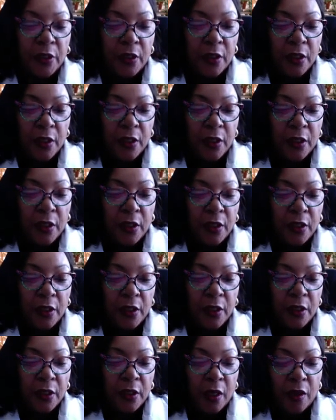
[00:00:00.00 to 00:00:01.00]

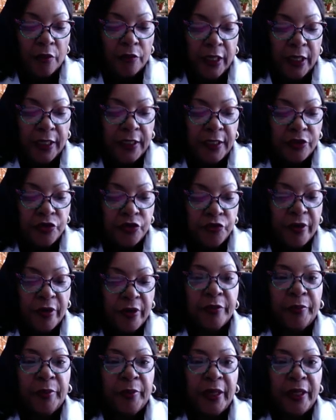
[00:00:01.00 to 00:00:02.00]
Okay, can you rate the
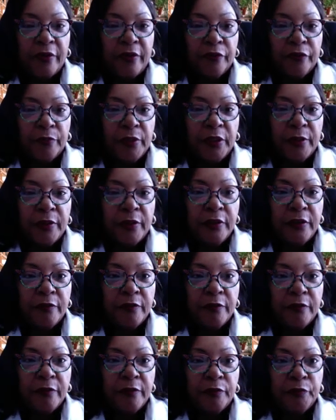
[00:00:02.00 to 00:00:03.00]
pain for me,
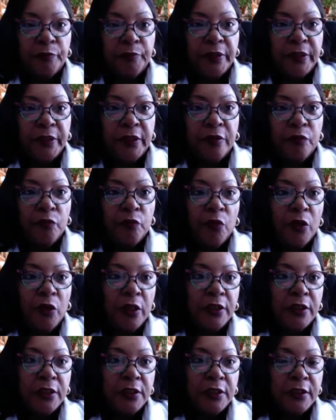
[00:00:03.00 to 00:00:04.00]
being
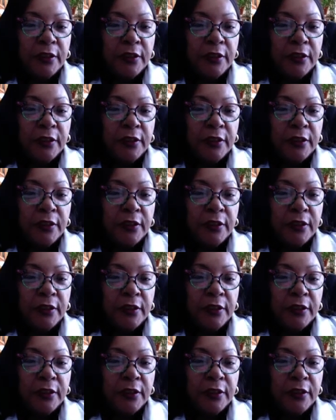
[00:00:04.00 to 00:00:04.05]
1 is the